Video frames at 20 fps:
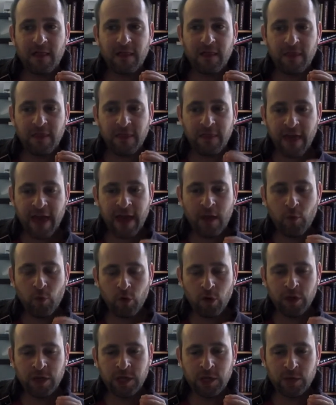they
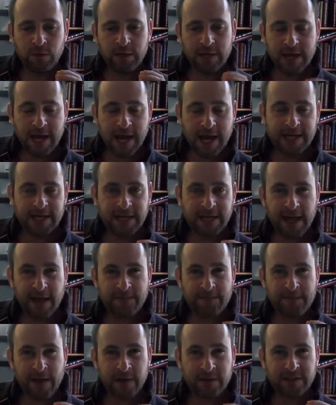were united
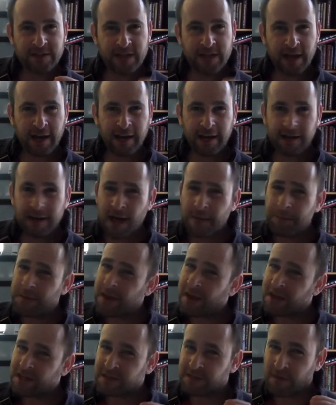at Mount Sinai, not
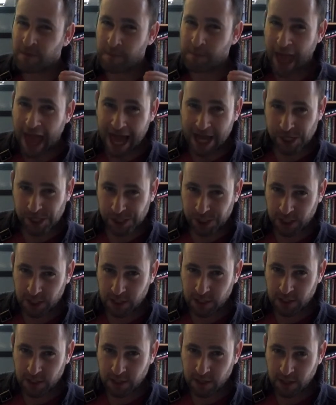because of a passion,
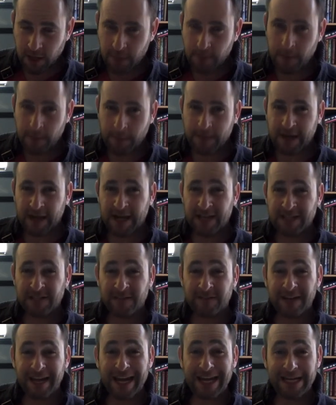but because
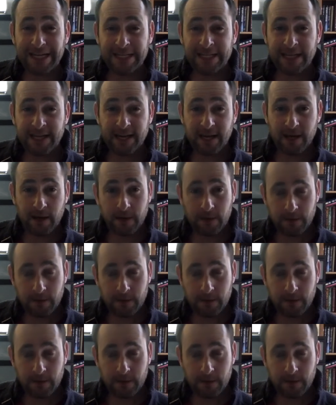of an idea.